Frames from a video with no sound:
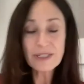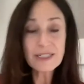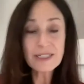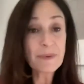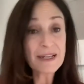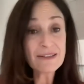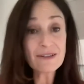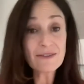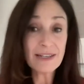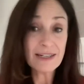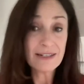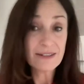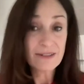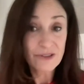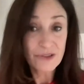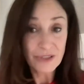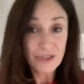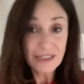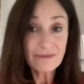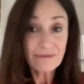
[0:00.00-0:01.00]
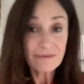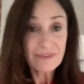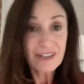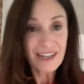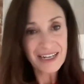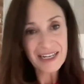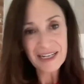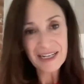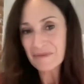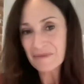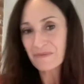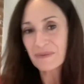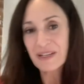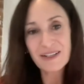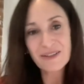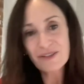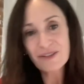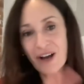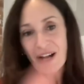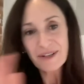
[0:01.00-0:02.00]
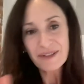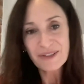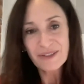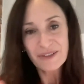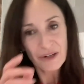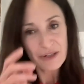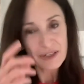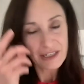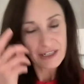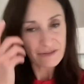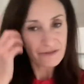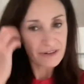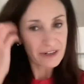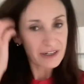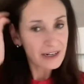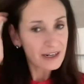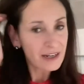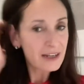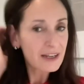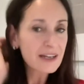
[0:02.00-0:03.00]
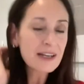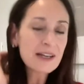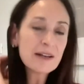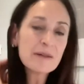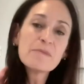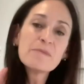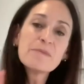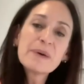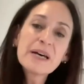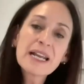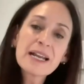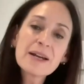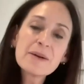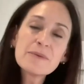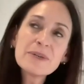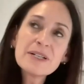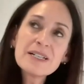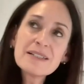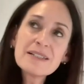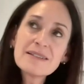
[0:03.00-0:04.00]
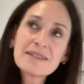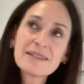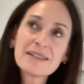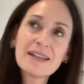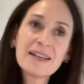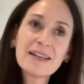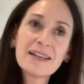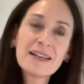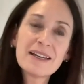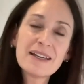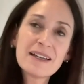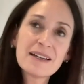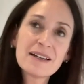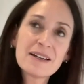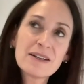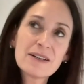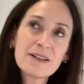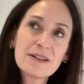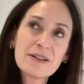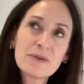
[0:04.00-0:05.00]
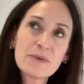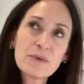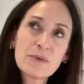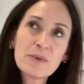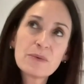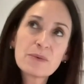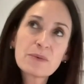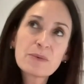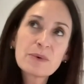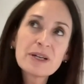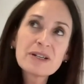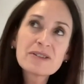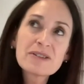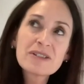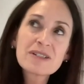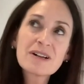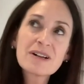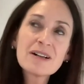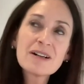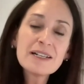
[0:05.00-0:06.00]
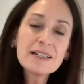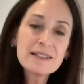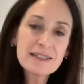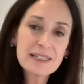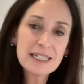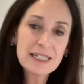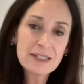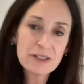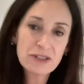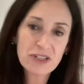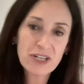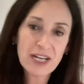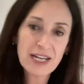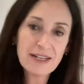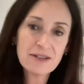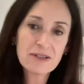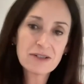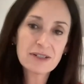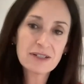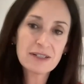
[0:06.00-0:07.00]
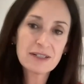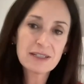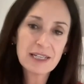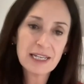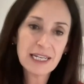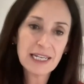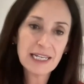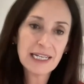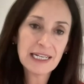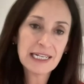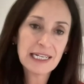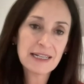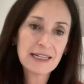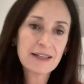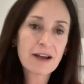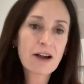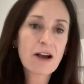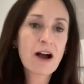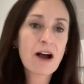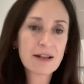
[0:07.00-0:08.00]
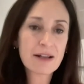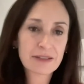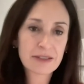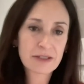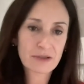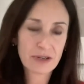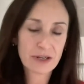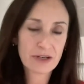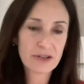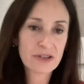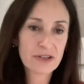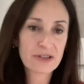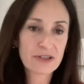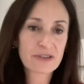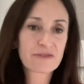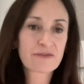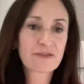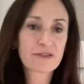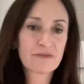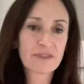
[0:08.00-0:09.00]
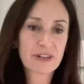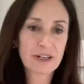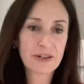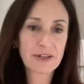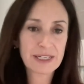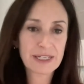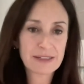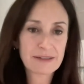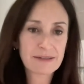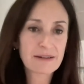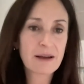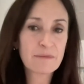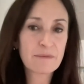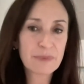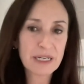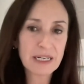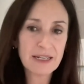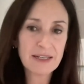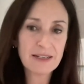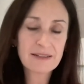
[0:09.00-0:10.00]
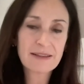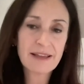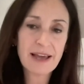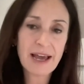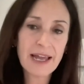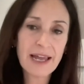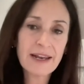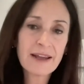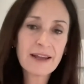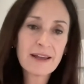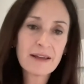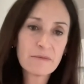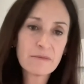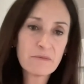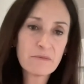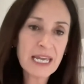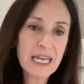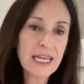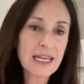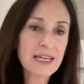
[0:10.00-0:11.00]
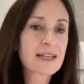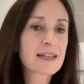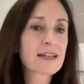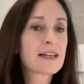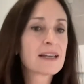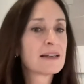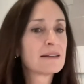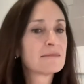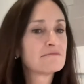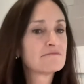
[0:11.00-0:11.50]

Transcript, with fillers: it depends on the industry um, because costs are different. Um, but I would say we're starting to see changes in the cost structures for various companies that make